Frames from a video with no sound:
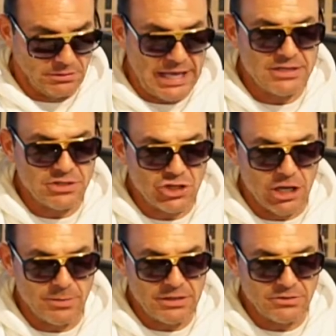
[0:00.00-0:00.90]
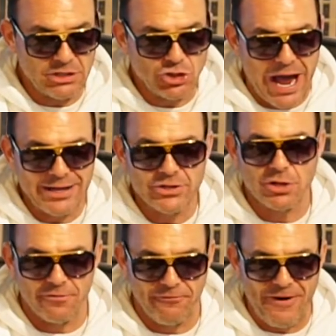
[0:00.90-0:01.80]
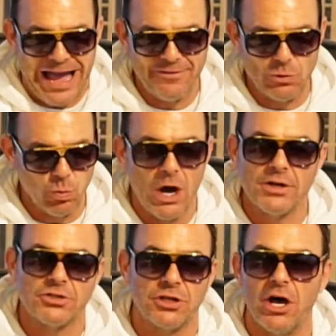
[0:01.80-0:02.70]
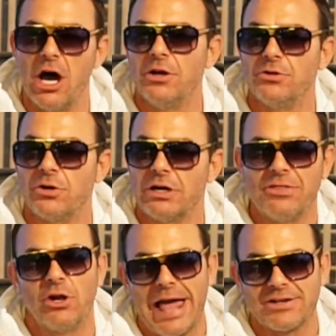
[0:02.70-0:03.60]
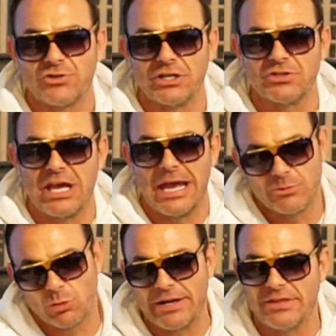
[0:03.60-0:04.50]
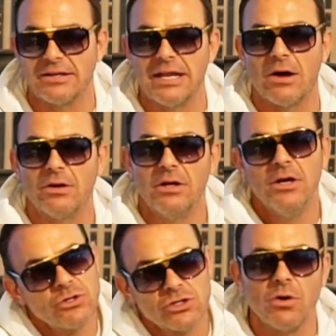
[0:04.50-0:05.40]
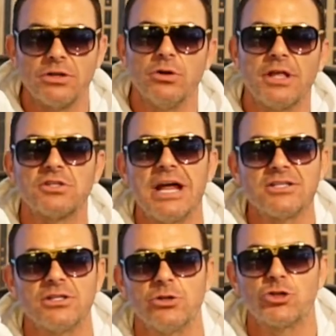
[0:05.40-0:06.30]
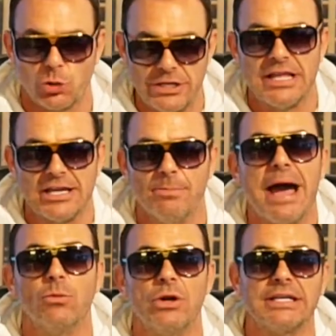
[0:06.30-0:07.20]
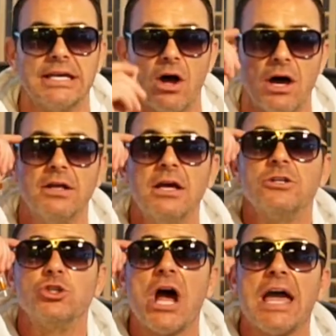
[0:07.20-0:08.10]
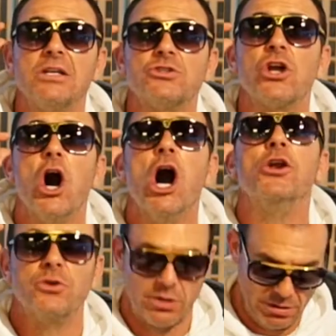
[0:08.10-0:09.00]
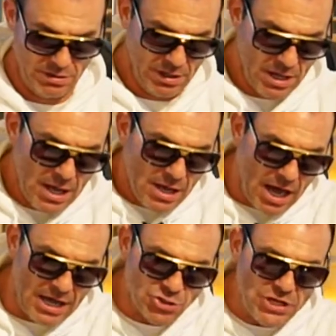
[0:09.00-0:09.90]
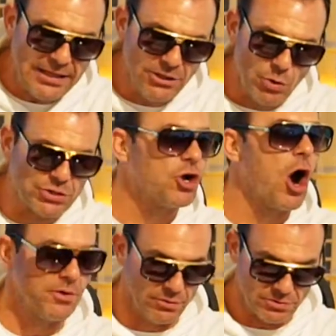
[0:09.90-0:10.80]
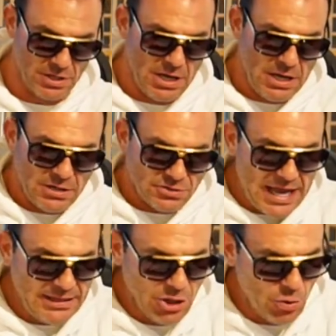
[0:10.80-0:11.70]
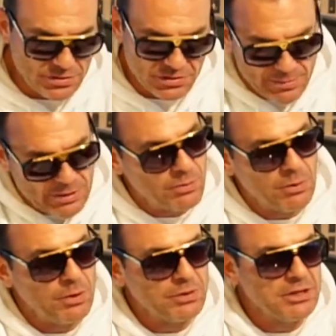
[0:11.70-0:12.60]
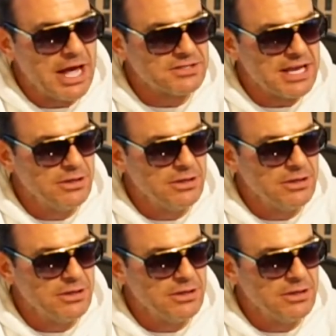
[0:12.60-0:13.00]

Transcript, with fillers: Ladies and gentlemen, the Giants are five and one to the under in their last six games. Write huge, that down. Huge. So you know that's a nice little streak that you might want to get on. Giants under. Uh, St. Louis Cardinals. St. Louis. I mean, what, what, you like St.